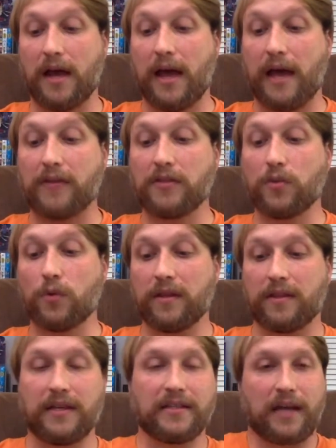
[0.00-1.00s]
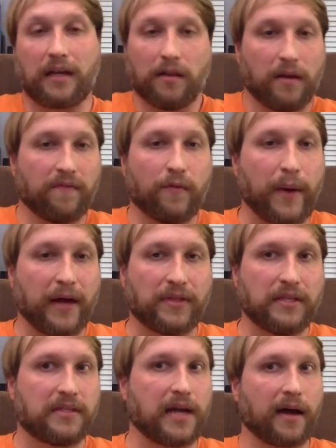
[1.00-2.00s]
And this is one of the things I love about
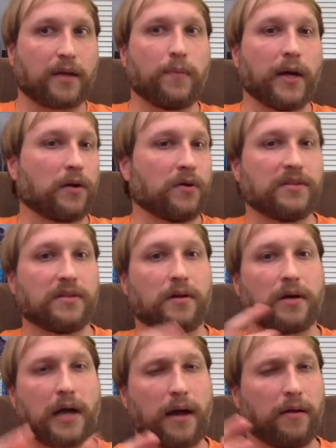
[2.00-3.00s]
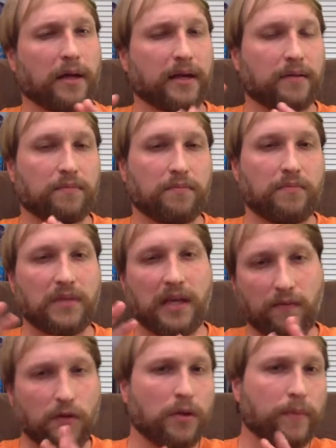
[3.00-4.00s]
these documentaries that are kind of like
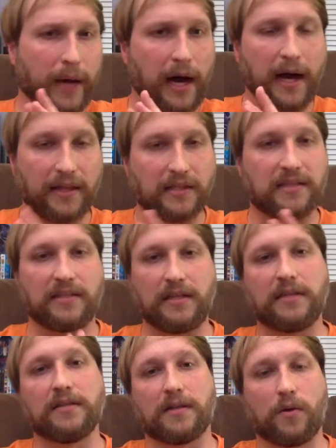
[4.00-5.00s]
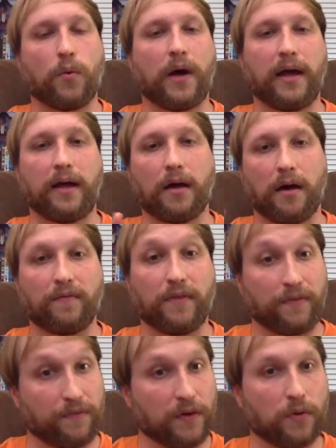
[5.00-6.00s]
give you the behind the scenes in a way of the
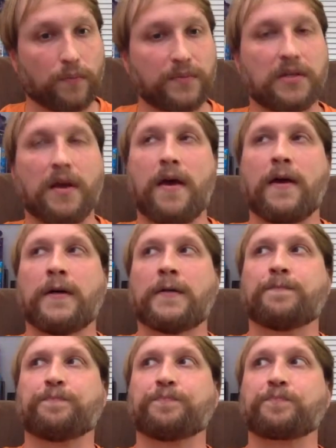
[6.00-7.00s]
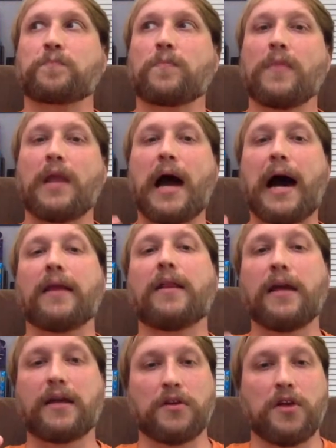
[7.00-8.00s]
films. I
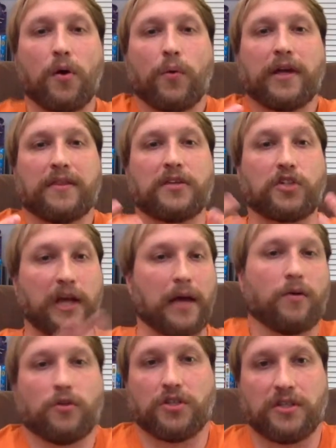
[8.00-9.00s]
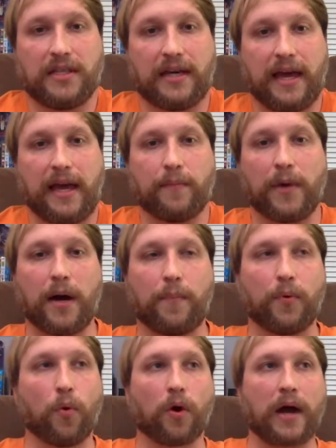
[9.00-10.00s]
like knowing the challenges that came
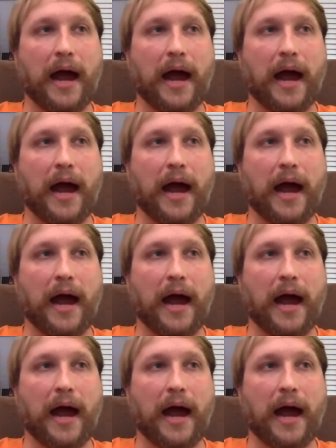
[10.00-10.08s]
up or